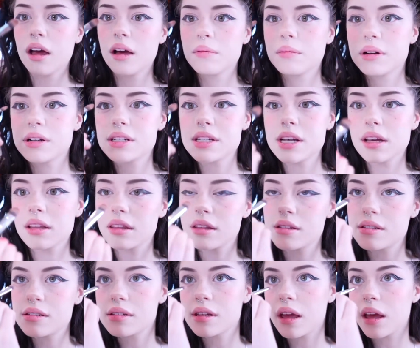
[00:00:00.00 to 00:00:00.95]
I'm gonna take
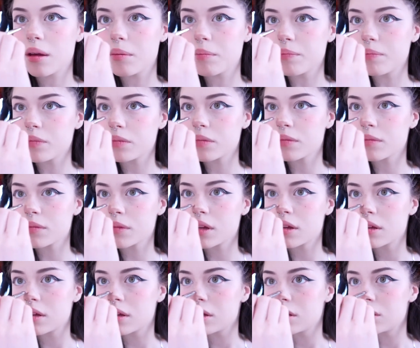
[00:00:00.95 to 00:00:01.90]
the same
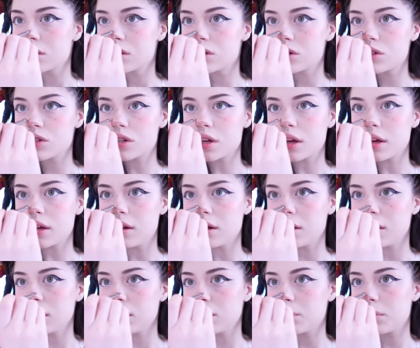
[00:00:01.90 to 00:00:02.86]
shade
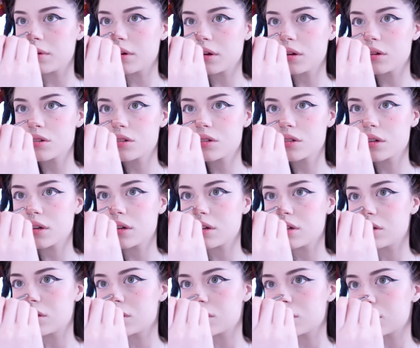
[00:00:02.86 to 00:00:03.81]
and brush
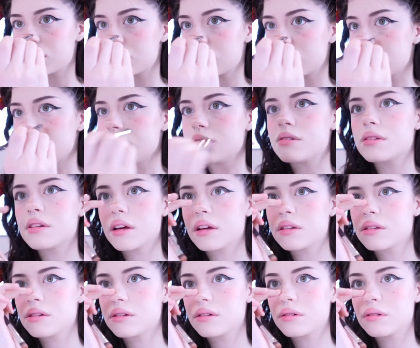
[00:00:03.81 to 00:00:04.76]
and just use
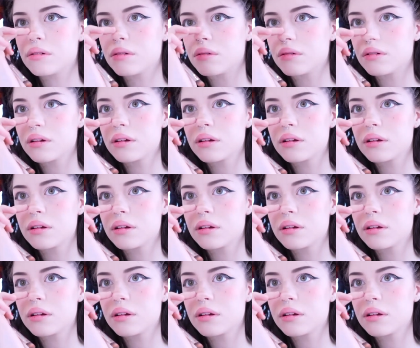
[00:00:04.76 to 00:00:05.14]
that to